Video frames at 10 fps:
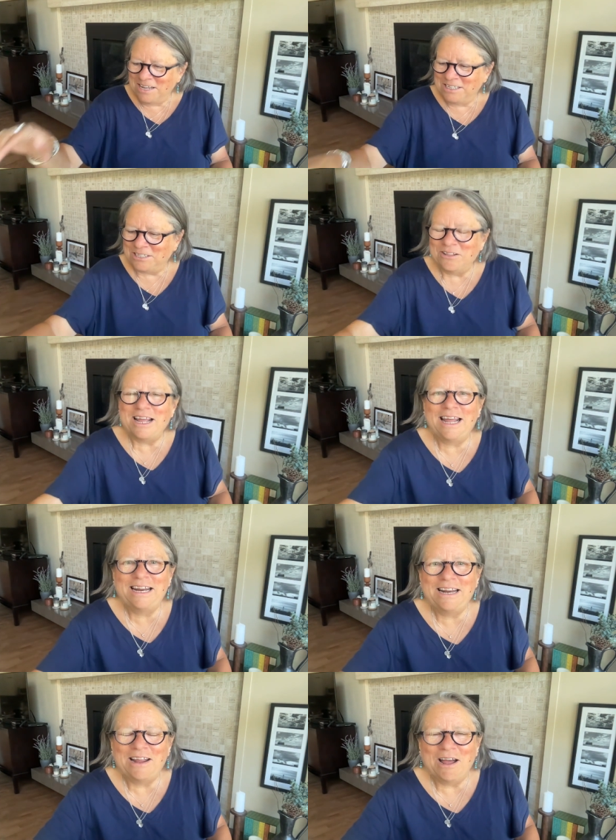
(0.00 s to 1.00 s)
So
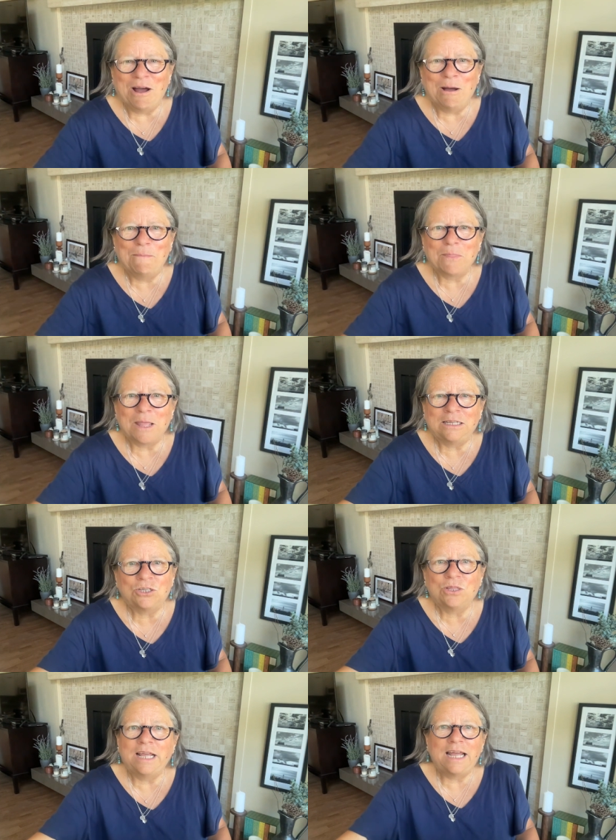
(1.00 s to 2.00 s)
then, um, and
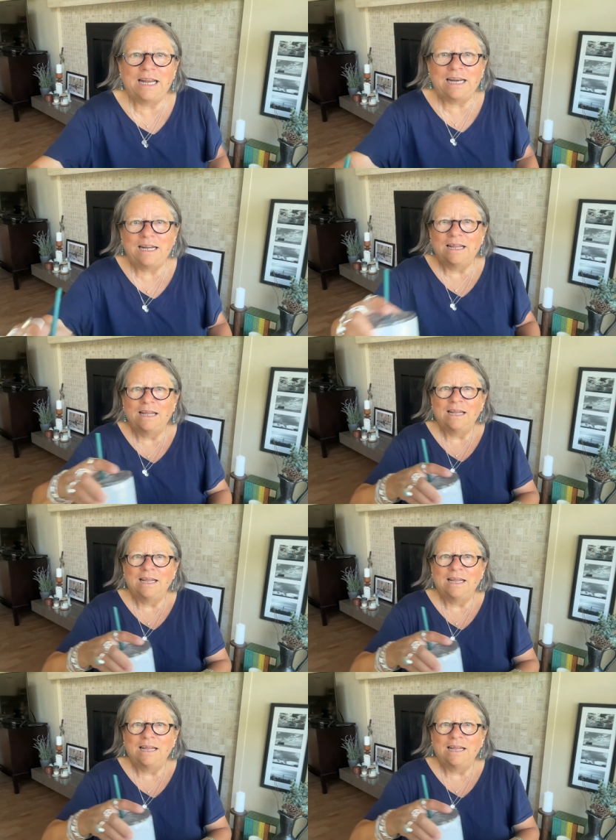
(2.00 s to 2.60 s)
so then